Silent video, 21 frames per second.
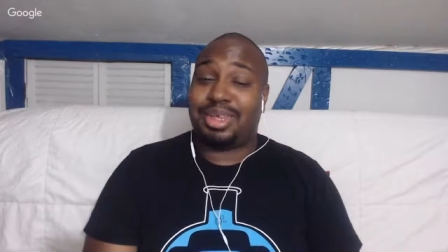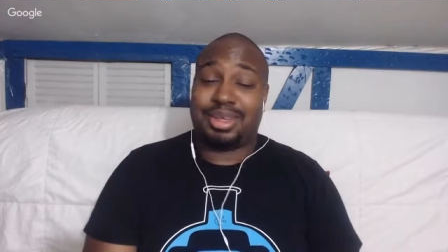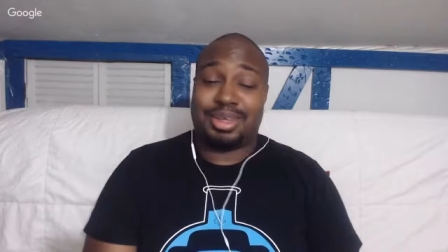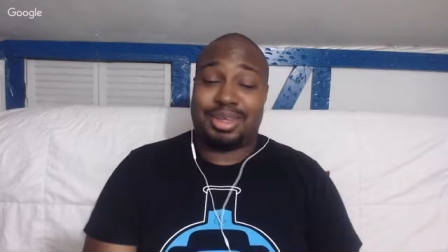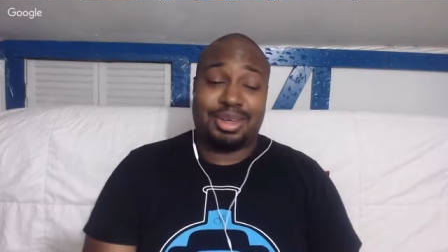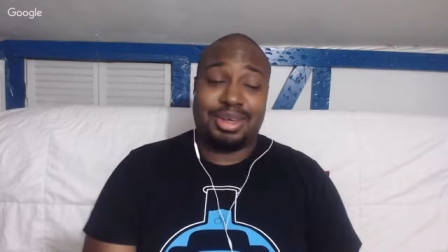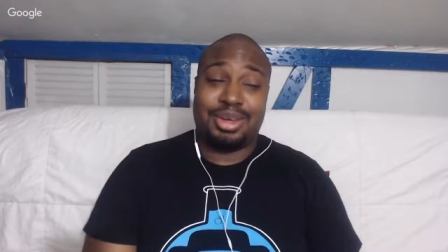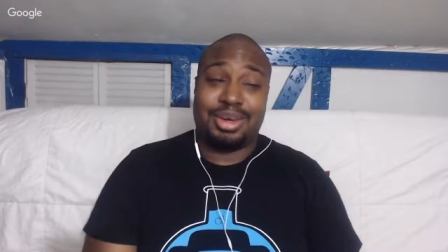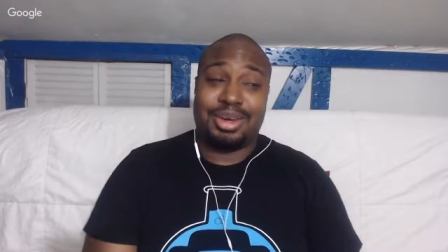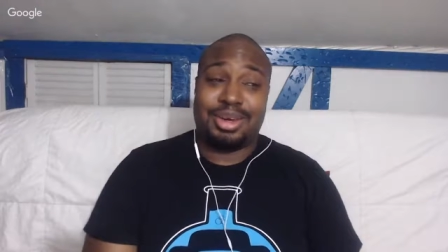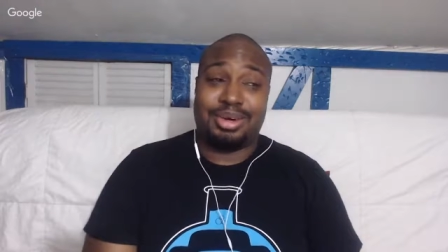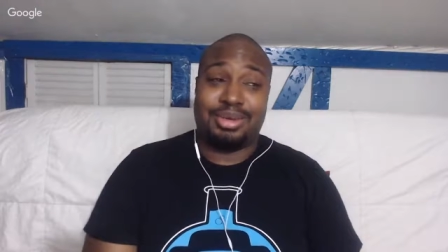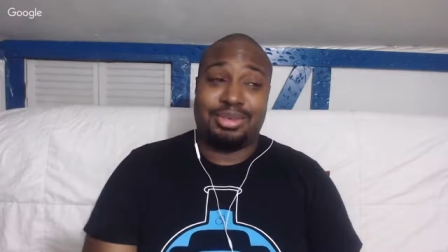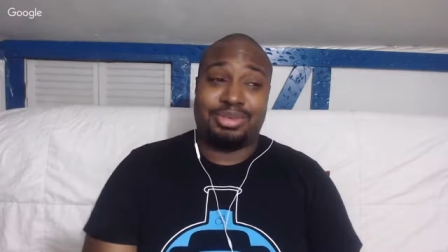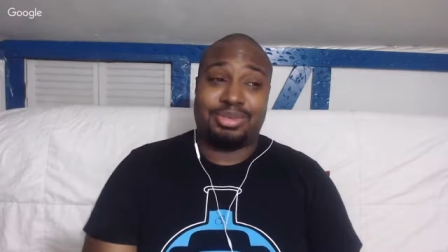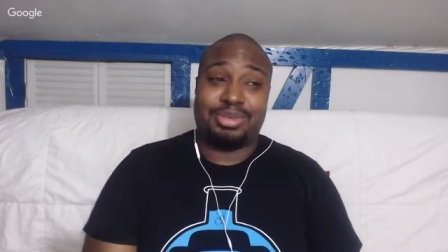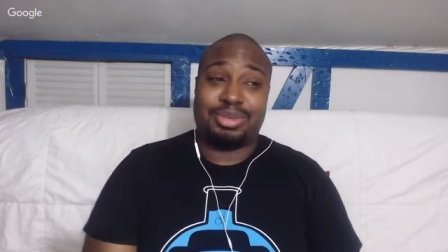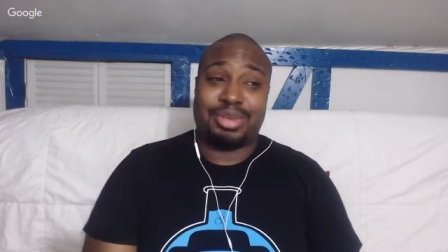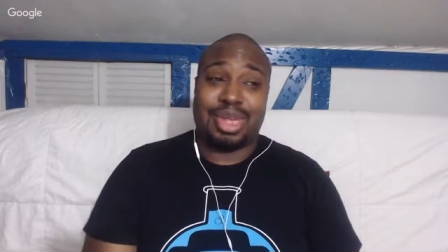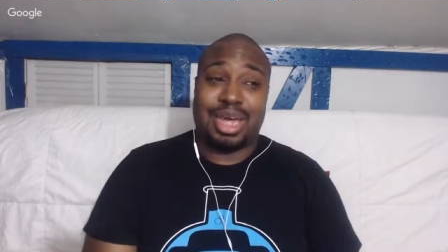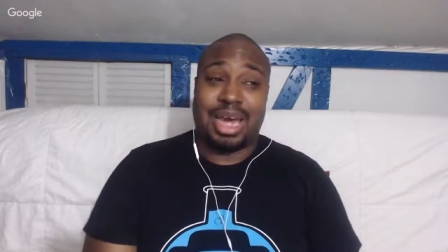you
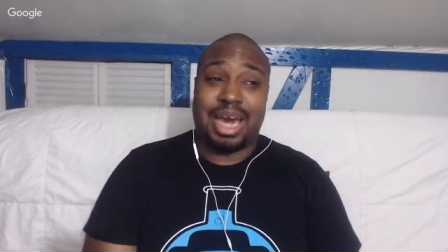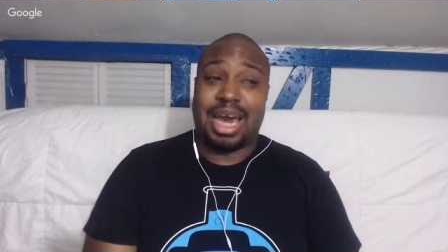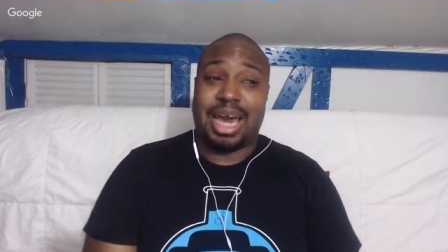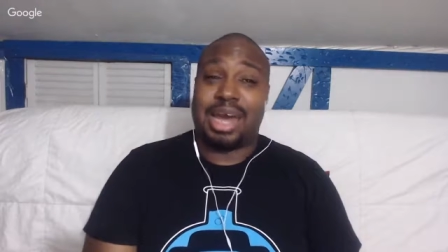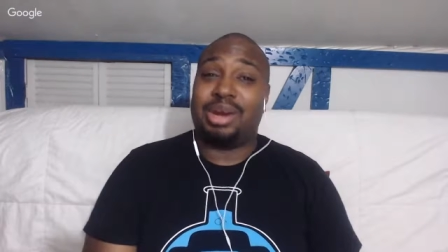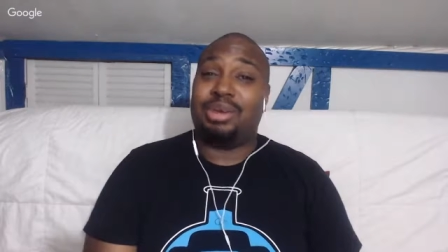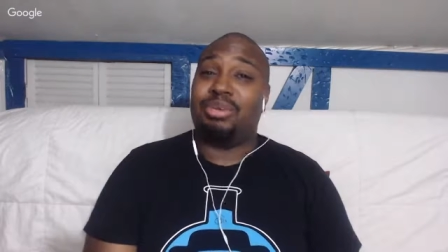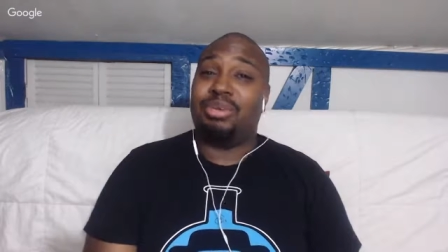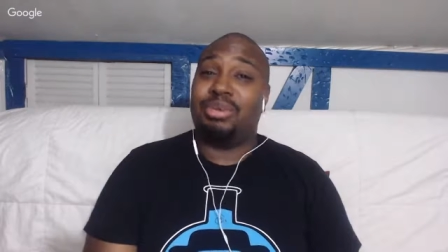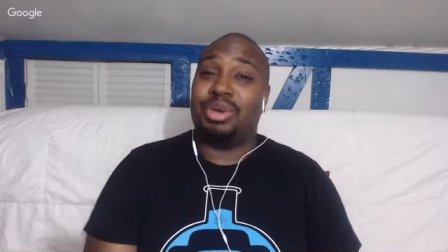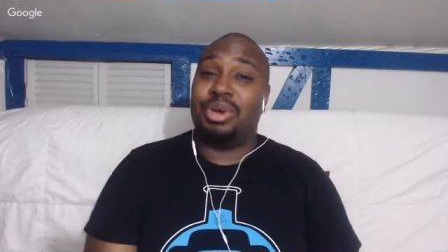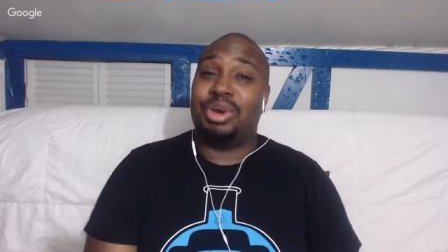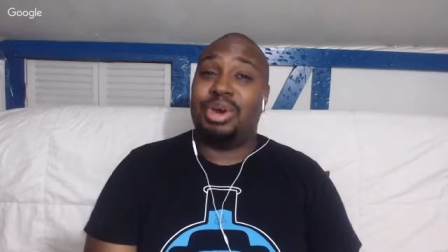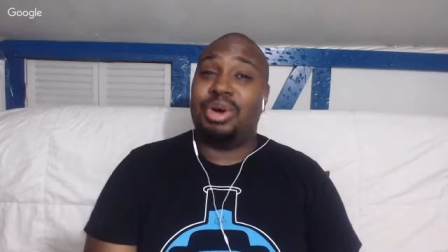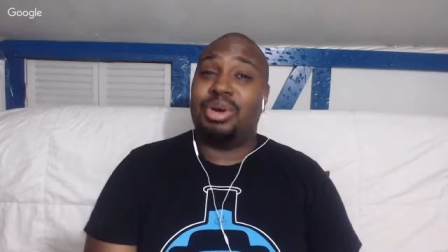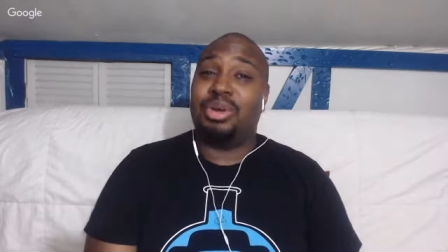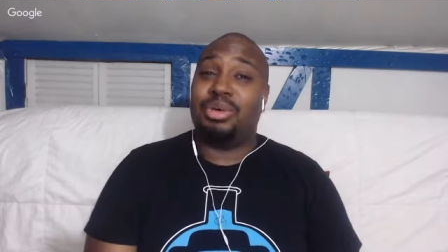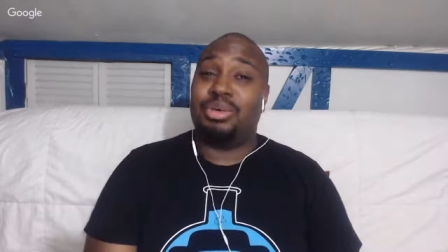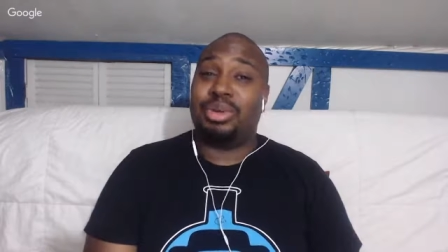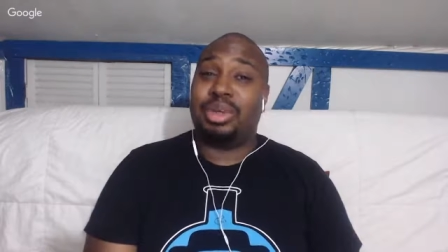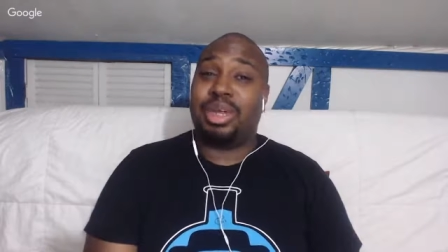know, I don't
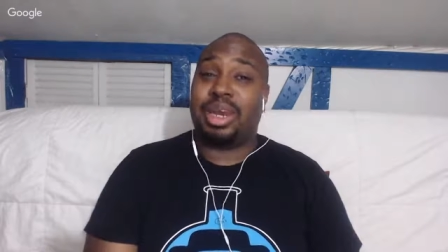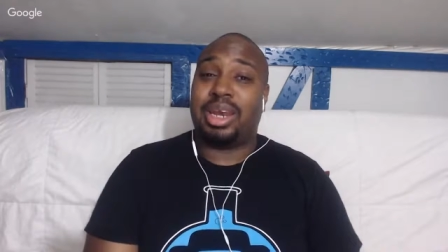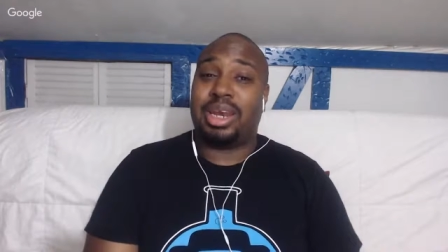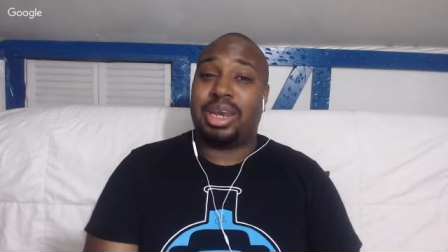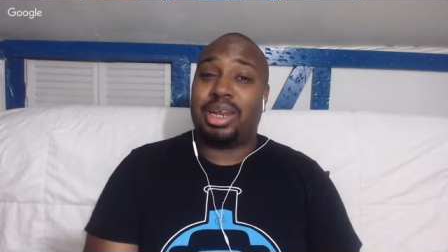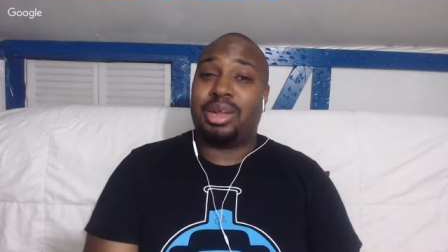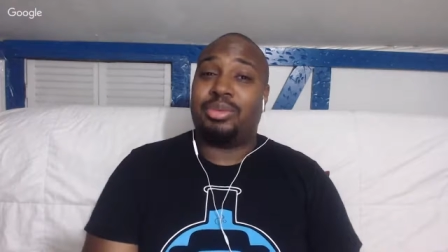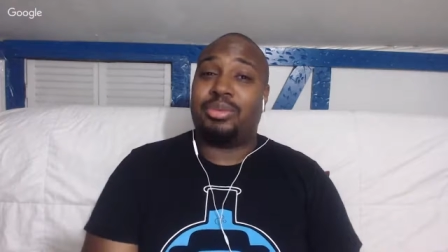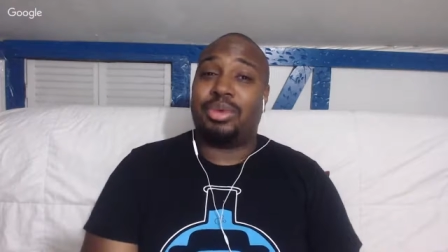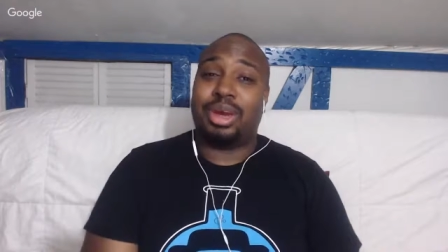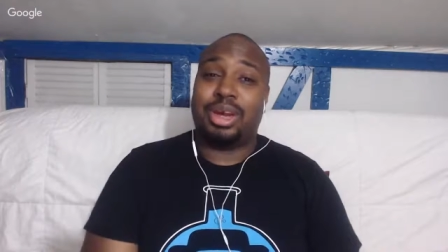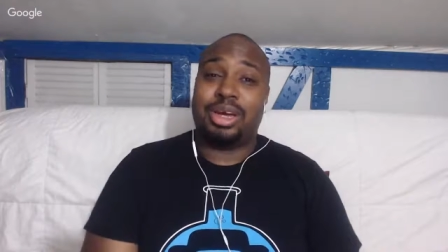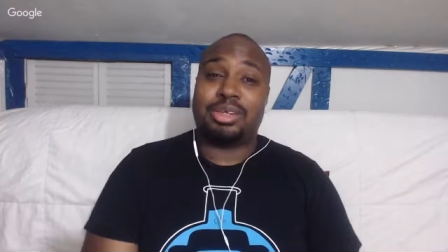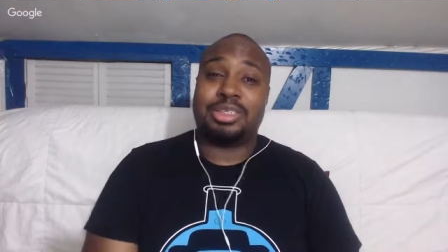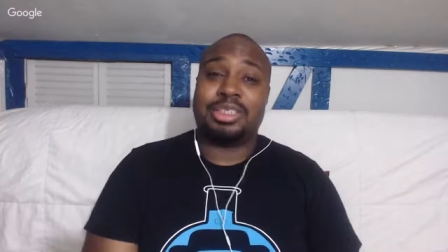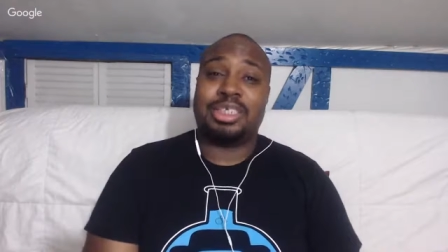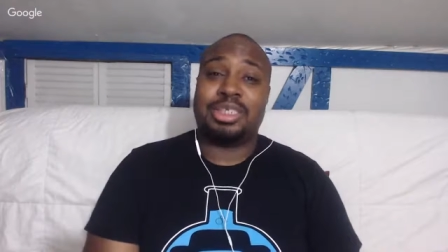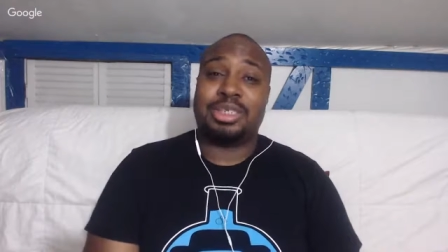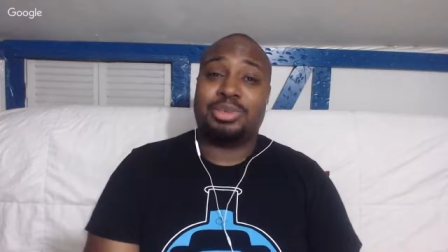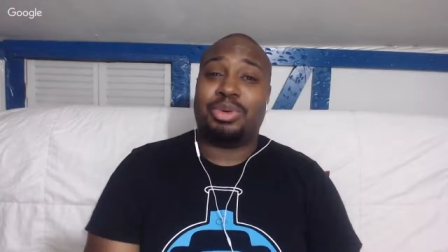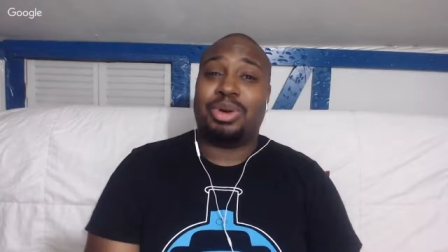know that anyone else